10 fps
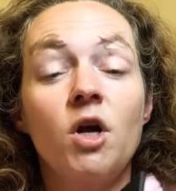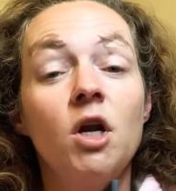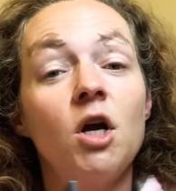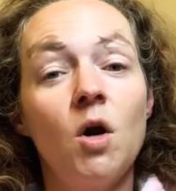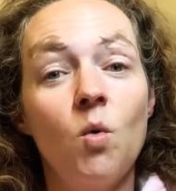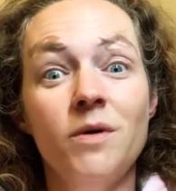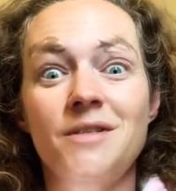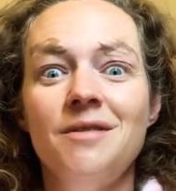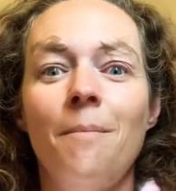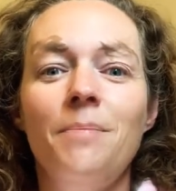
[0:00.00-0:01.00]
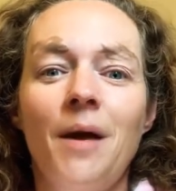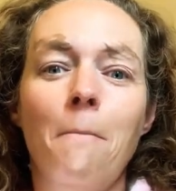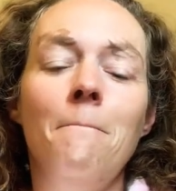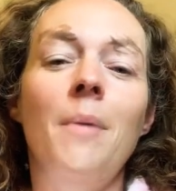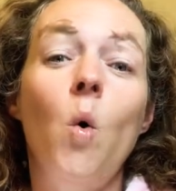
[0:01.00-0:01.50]
gonna go with
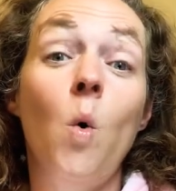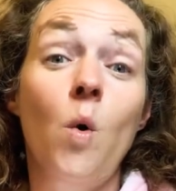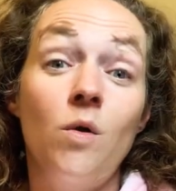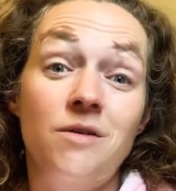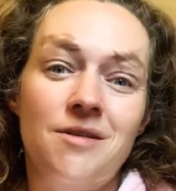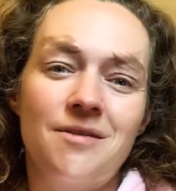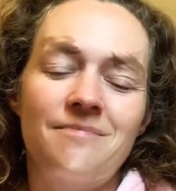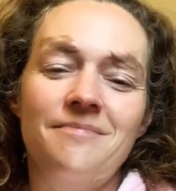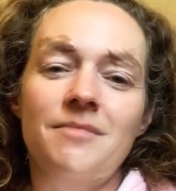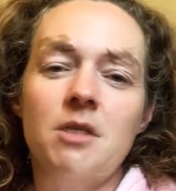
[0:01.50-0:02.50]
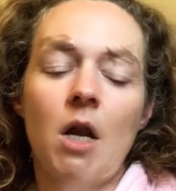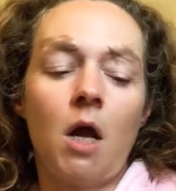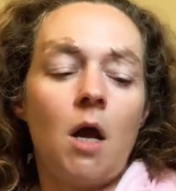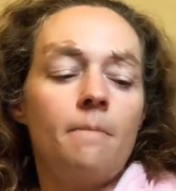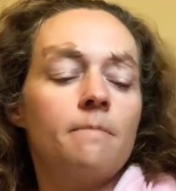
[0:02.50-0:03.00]
something bold
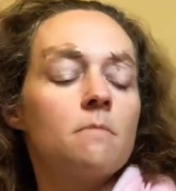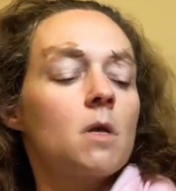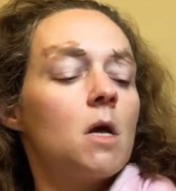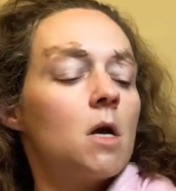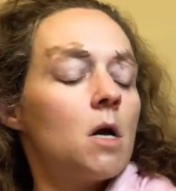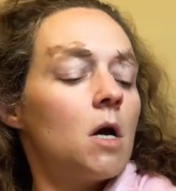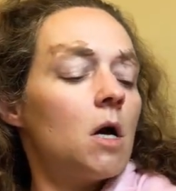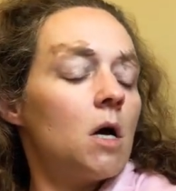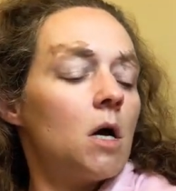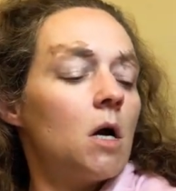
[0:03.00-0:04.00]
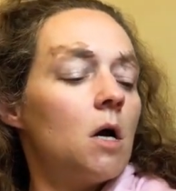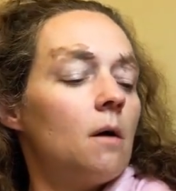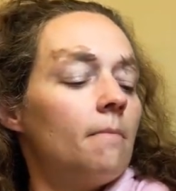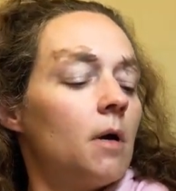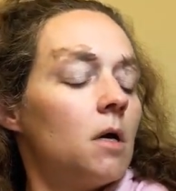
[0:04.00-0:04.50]
today.
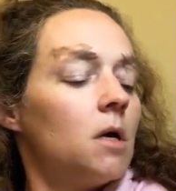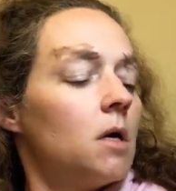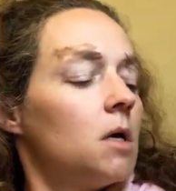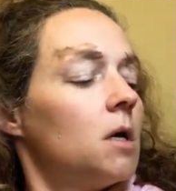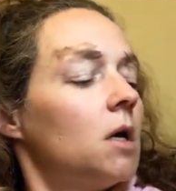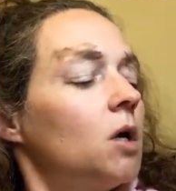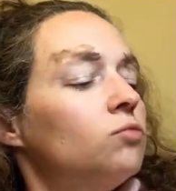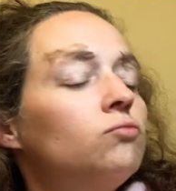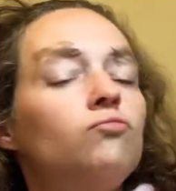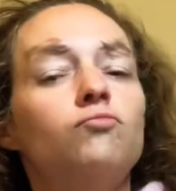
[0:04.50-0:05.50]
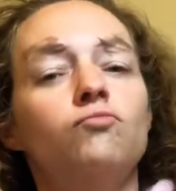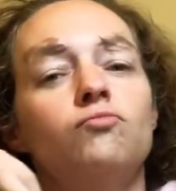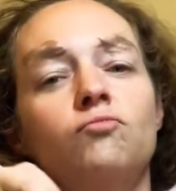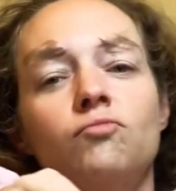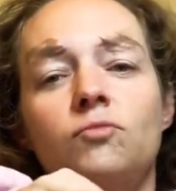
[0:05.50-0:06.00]
I
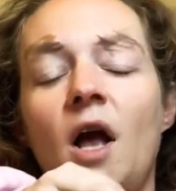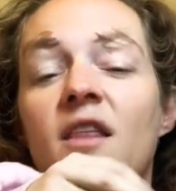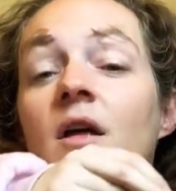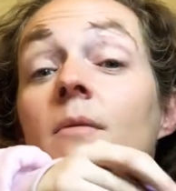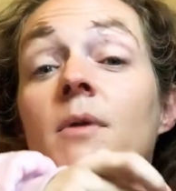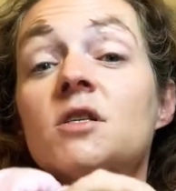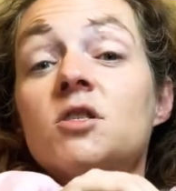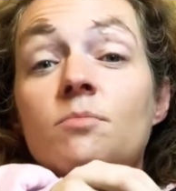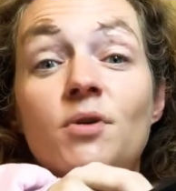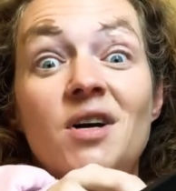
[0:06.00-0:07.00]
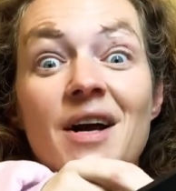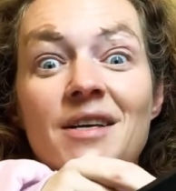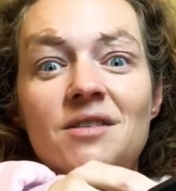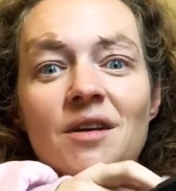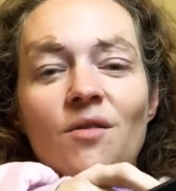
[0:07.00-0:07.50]
think I'm gonna
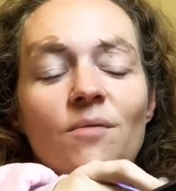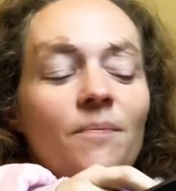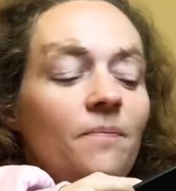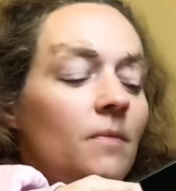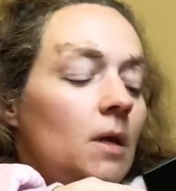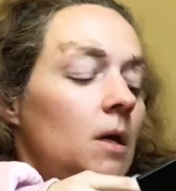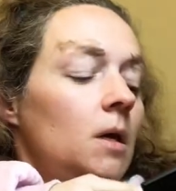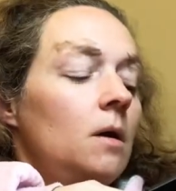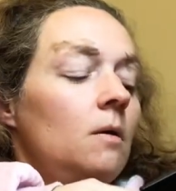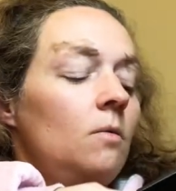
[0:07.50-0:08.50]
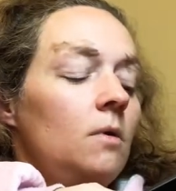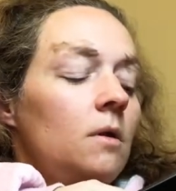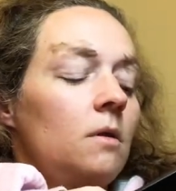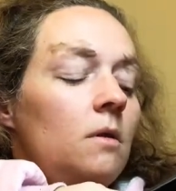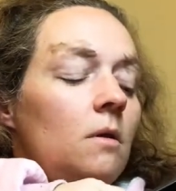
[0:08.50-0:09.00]
surprise you
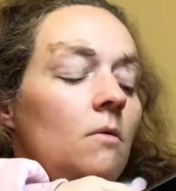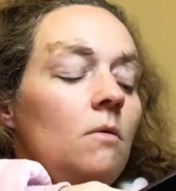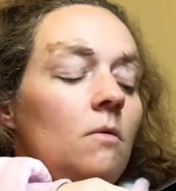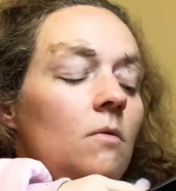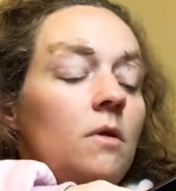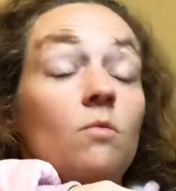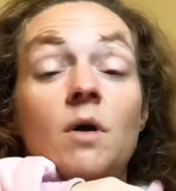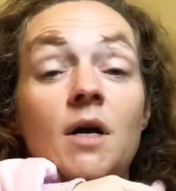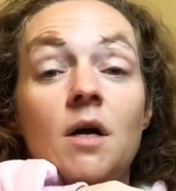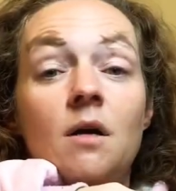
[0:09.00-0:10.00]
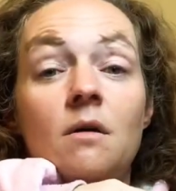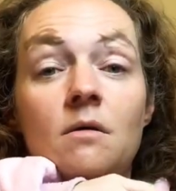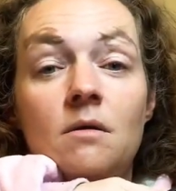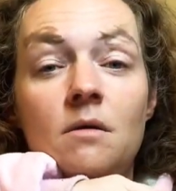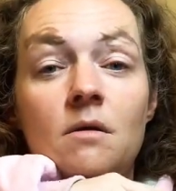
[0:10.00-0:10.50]
with what I
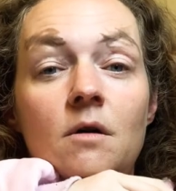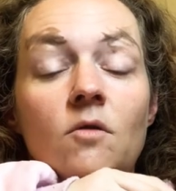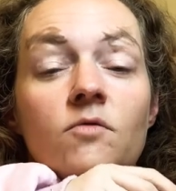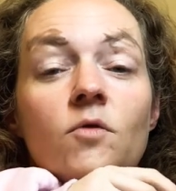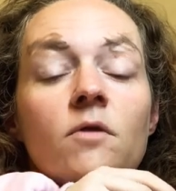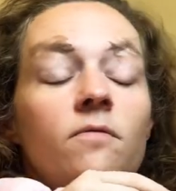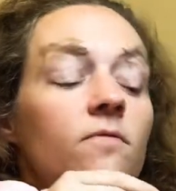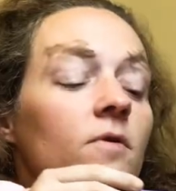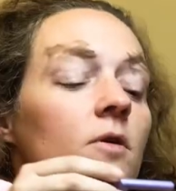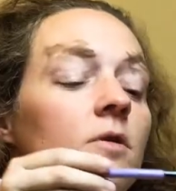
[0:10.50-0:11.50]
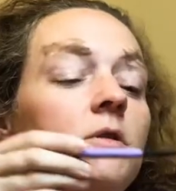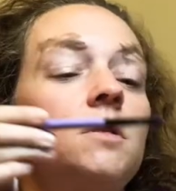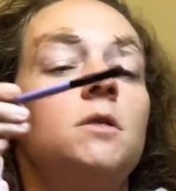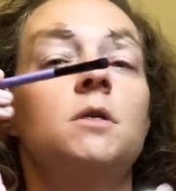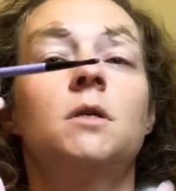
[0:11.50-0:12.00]
go for
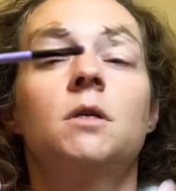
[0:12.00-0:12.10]
first.